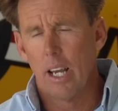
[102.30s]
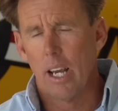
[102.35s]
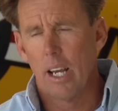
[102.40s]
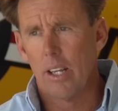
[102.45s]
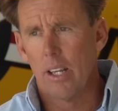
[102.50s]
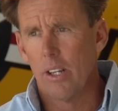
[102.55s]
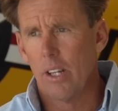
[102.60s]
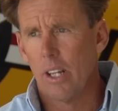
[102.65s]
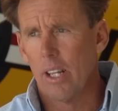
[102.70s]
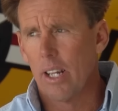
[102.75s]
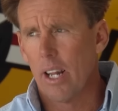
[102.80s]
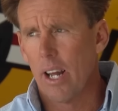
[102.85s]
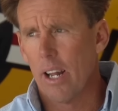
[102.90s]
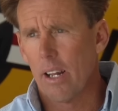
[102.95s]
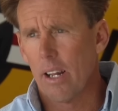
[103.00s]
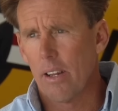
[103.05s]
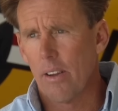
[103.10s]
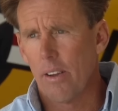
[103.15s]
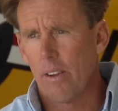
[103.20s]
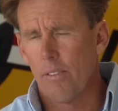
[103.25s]
Yeah, you let
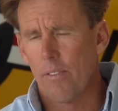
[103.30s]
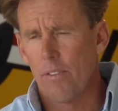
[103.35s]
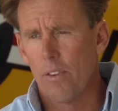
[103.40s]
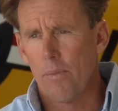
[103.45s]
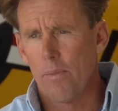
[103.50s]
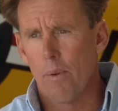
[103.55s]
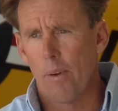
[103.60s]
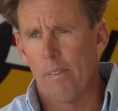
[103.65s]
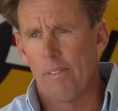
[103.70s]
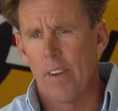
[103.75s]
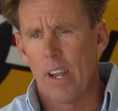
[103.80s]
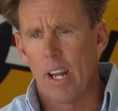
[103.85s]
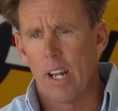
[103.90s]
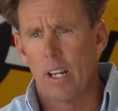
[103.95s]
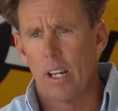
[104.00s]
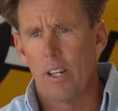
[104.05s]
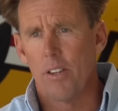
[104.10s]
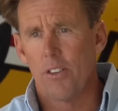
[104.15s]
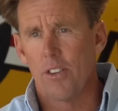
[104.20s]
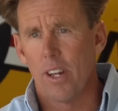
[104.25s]
out a few
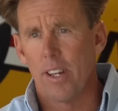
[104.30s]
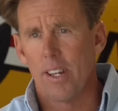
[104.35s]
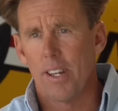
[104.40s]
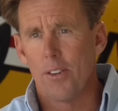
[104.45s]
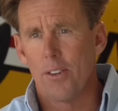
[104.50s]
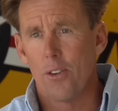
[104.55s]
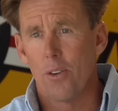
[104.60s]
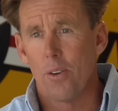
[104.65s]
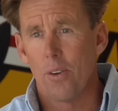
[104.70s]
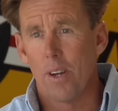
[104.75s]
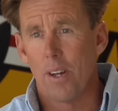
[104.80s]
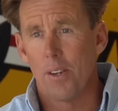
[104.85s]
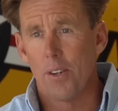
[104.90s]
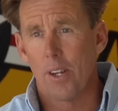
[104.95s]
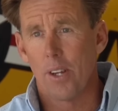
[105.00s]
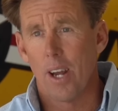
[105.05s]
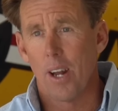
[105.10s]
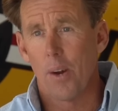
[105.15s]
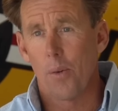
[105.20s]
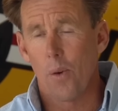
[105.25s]
profanities, and then you
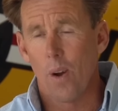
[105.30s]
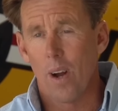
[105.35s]
got to